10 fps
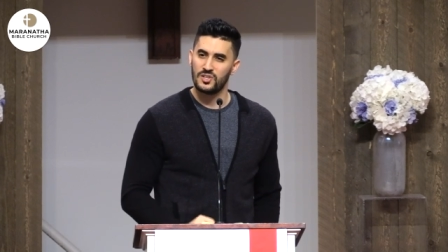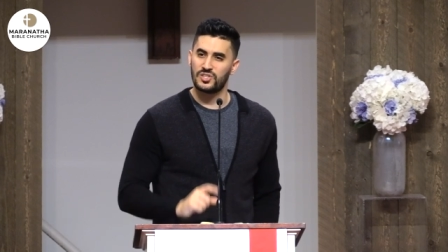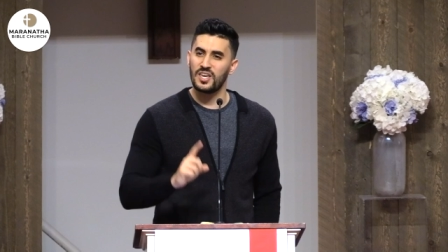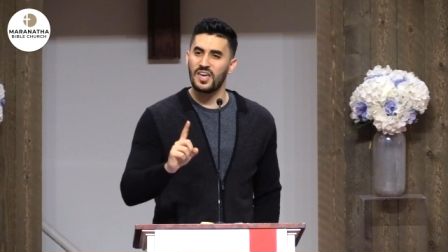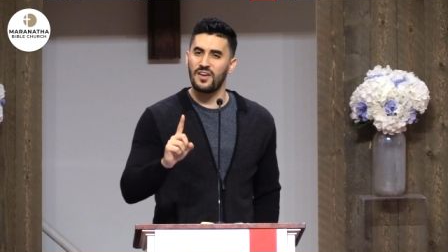
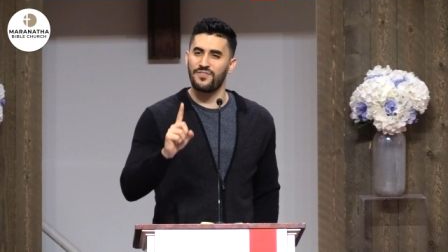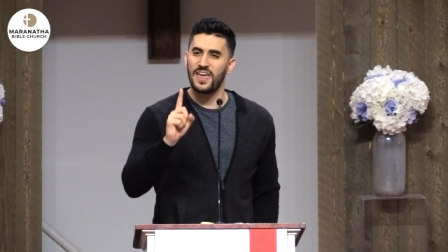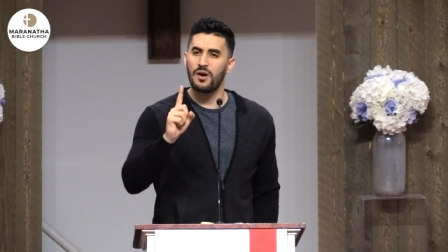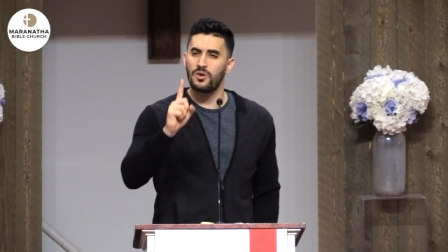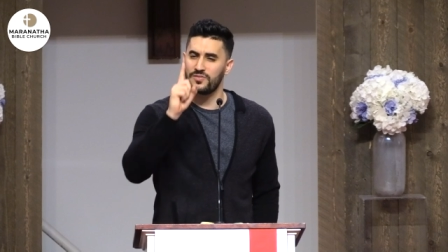See, if
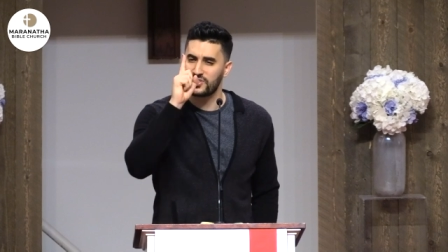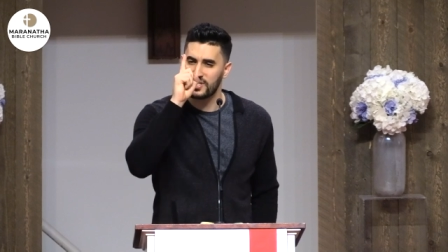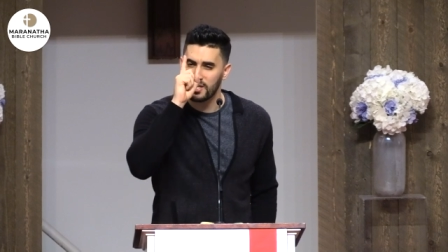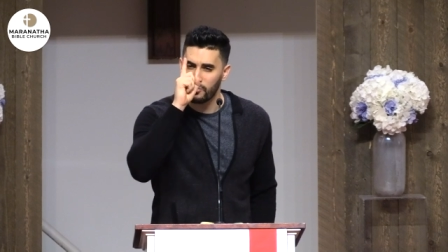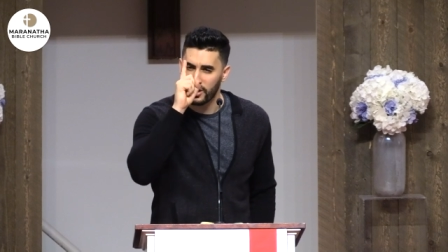they would have
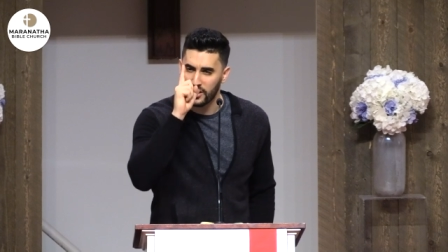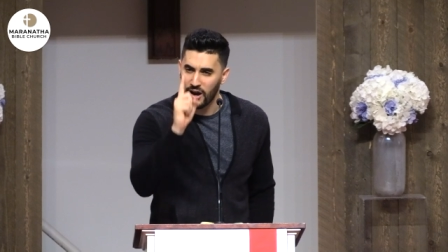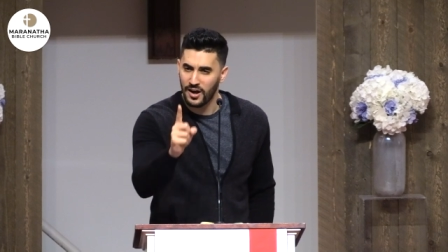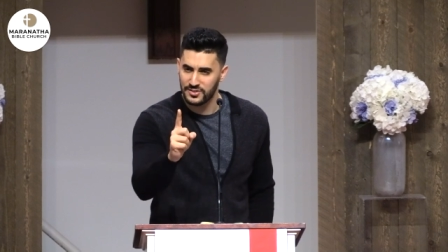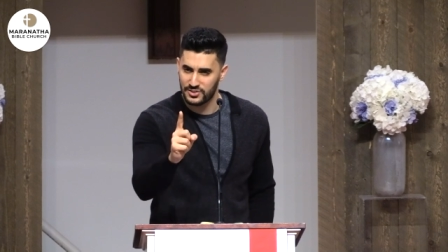seen what
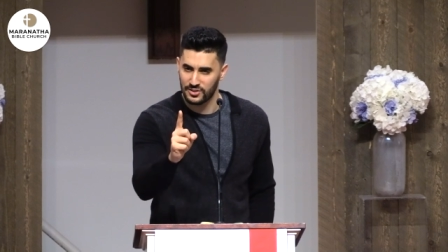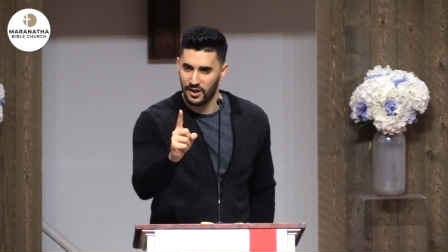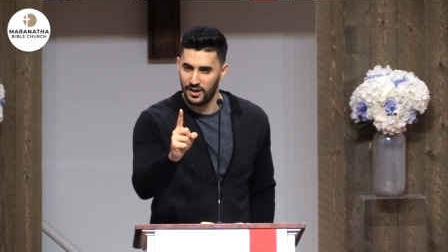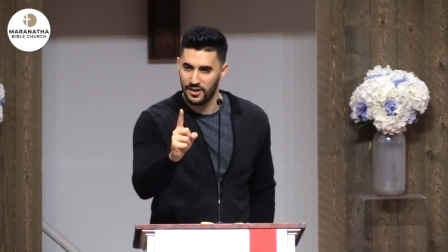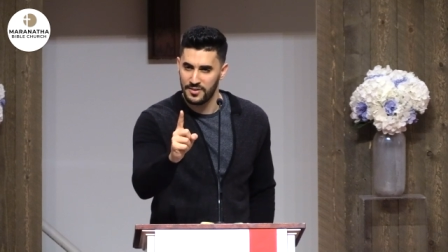God
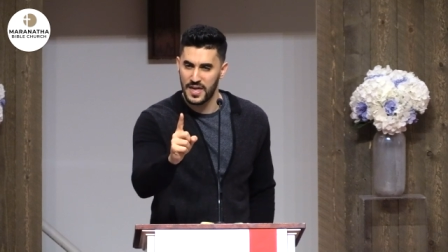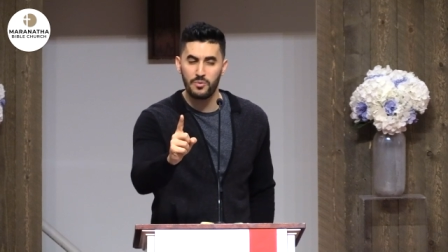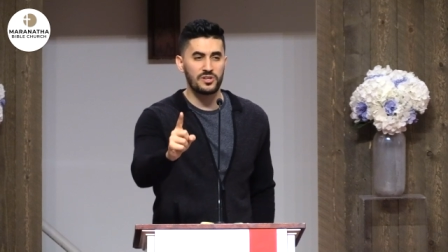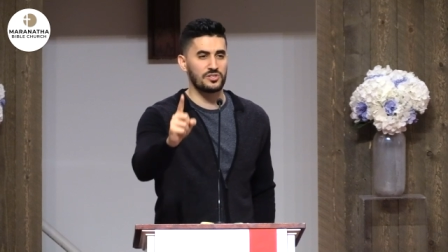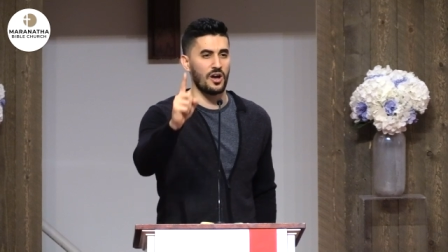saw, they
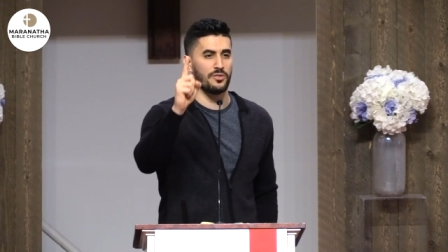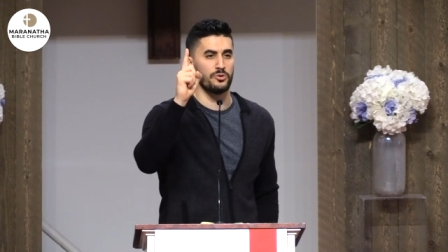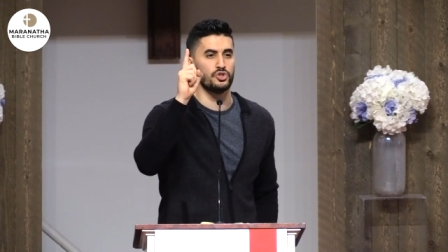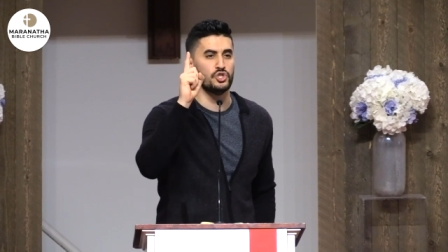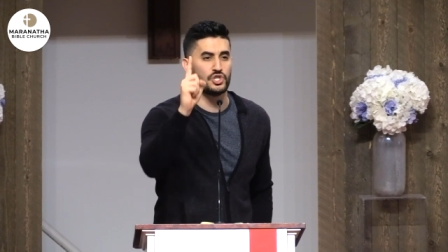would have saw
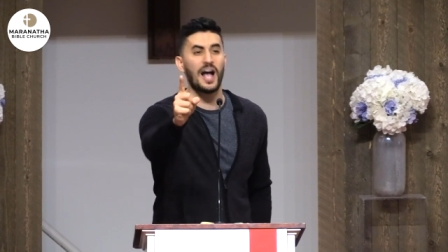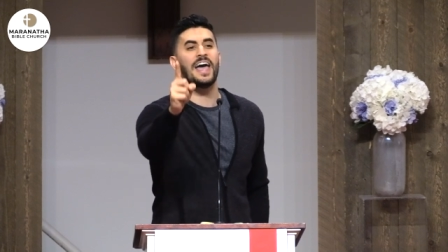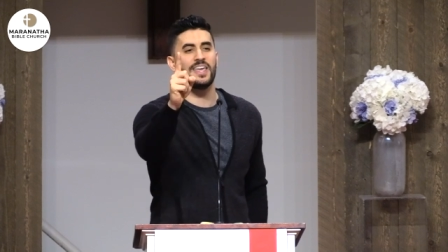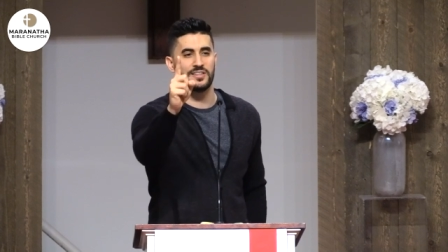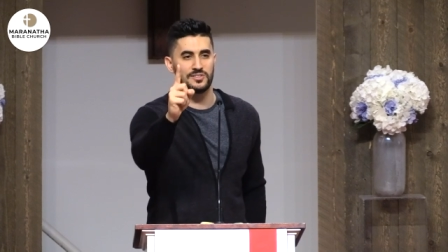those
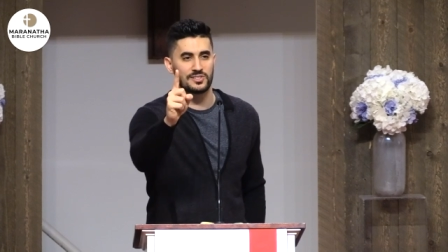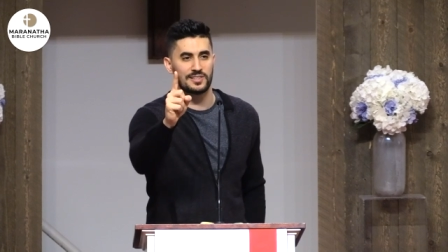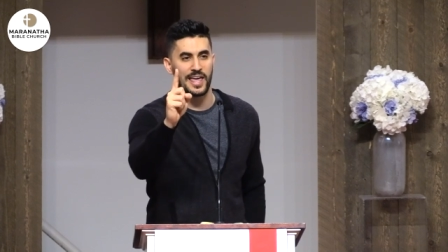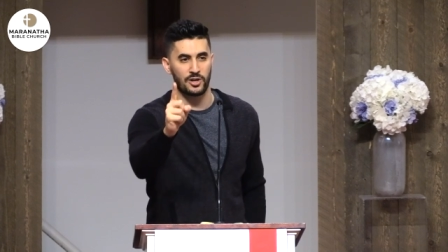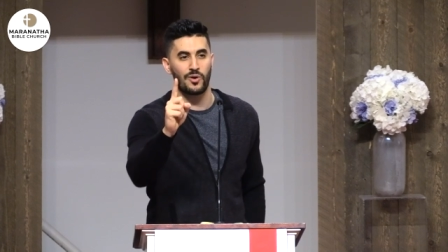giants
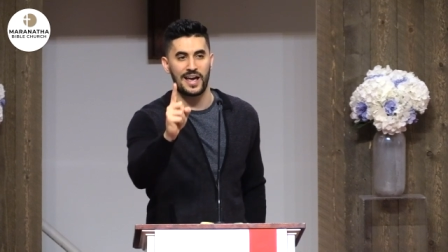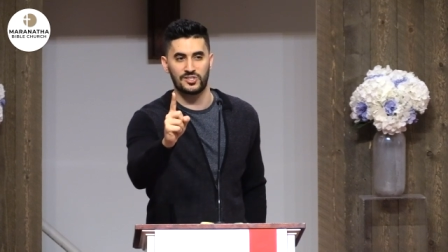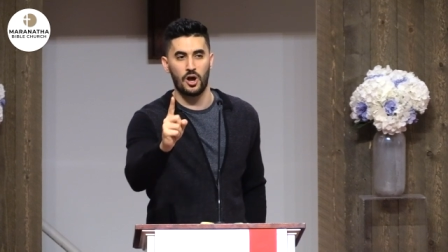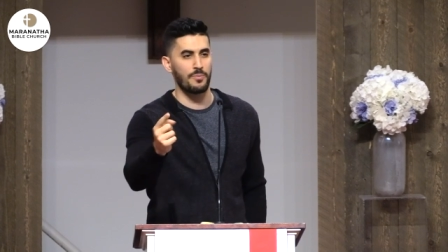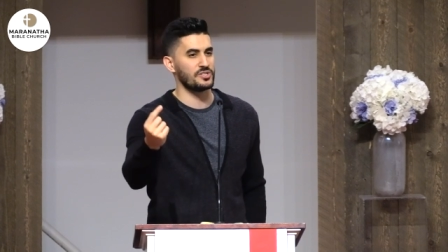like
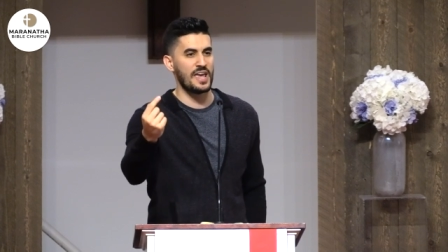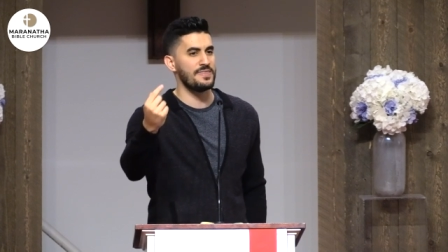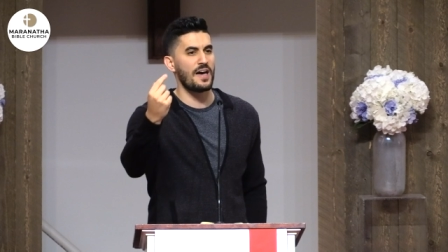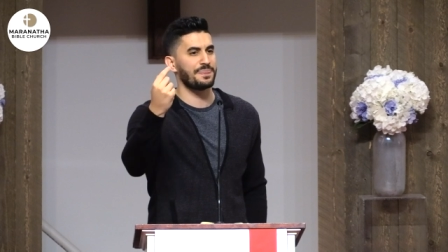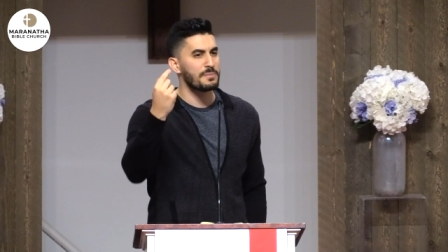grasshoppers
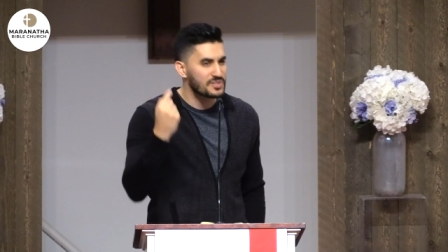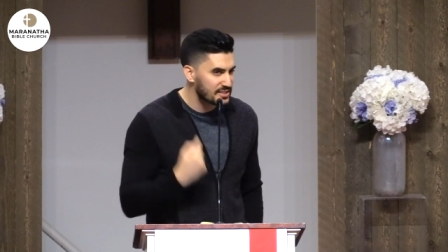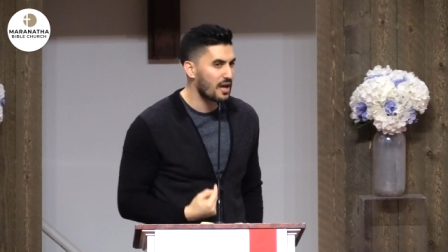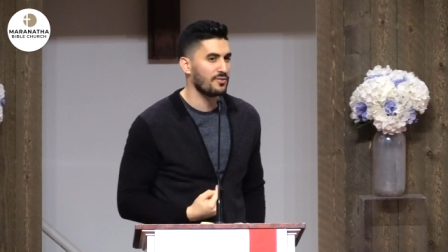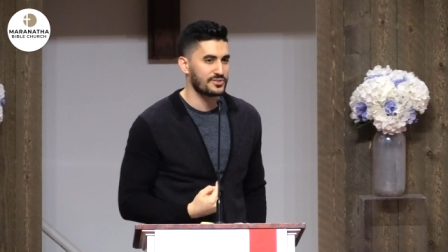and not
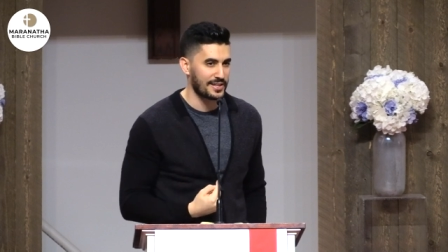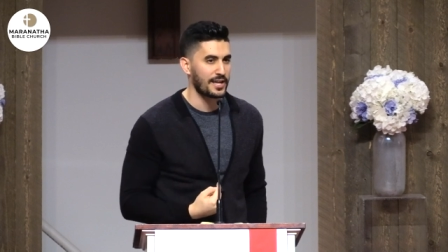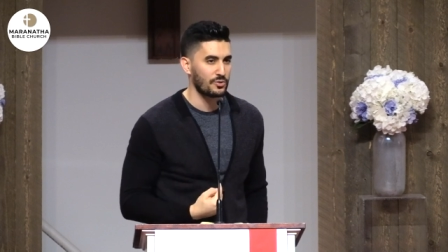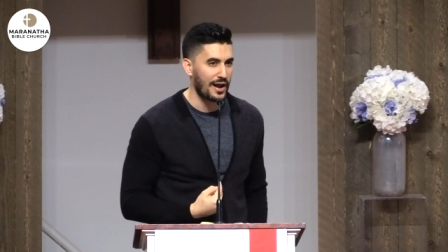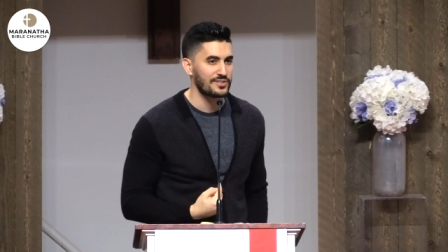themselves
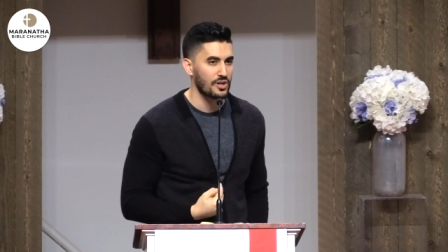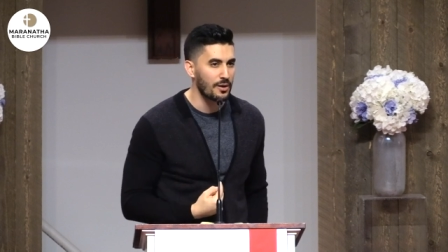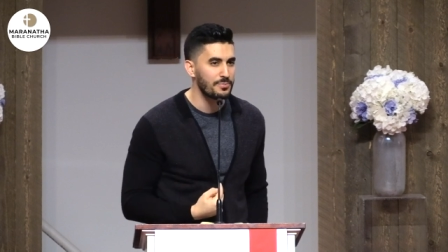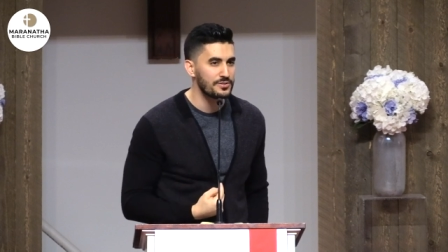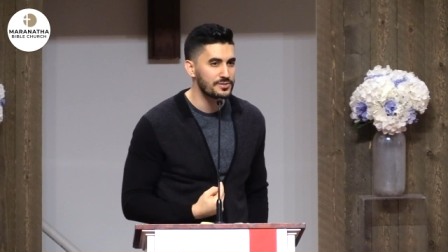like
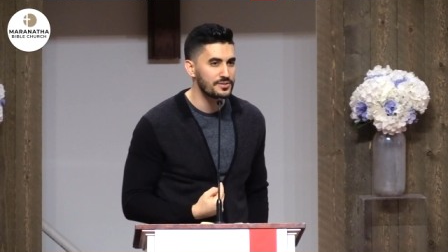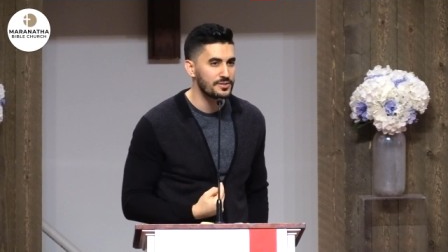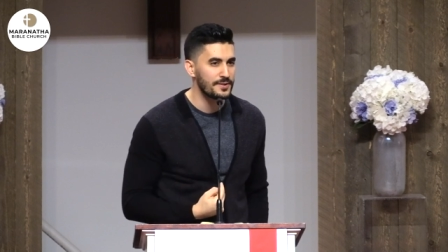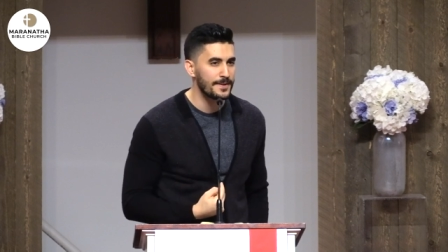grasshoppers.